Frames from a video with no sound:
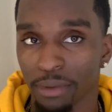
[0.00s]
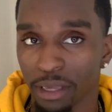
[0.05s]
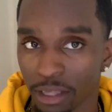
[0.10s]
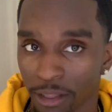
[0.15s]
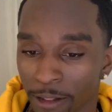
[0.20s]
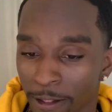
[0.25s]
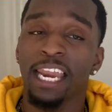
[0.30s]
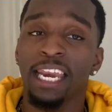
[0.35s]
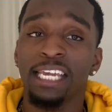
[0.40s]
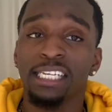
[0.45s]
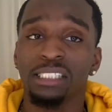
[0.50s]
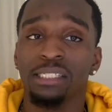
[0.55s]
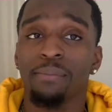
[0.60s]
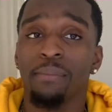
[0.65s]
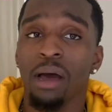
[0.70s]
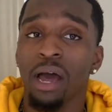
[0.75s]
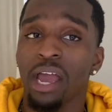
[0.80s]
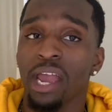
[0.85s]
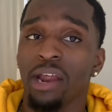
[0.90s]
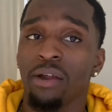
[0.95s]
At least in
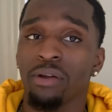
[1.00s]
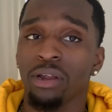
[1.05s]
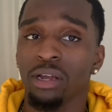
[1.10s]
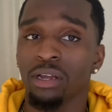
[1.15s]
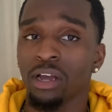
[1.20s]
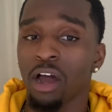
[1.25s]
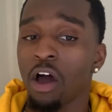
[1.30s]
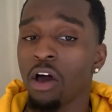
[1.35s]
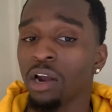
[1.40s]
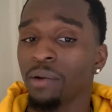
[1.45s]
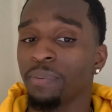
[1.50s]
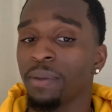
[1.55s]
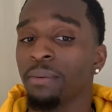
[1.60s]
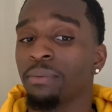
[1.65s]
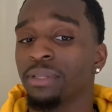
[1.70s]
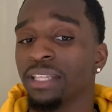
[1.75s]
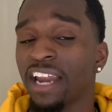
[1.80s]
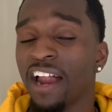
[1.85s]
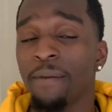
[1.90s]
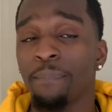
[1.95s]
my area, all the people
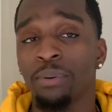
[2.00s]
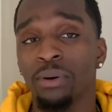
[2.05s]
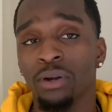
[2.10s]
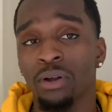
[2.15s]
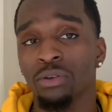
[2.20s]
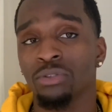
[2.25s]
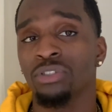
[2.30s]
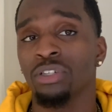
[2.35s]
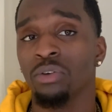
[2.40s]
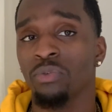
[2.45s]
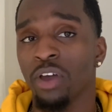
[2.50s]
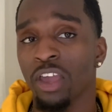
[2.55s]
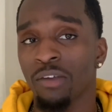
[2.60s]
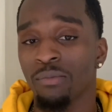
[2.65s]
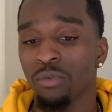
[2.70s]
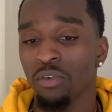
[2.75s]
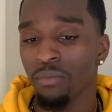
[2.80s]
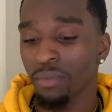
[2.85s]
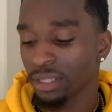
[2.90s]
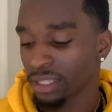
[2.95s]
that I put onto the wave
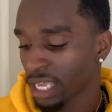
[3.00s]
movement,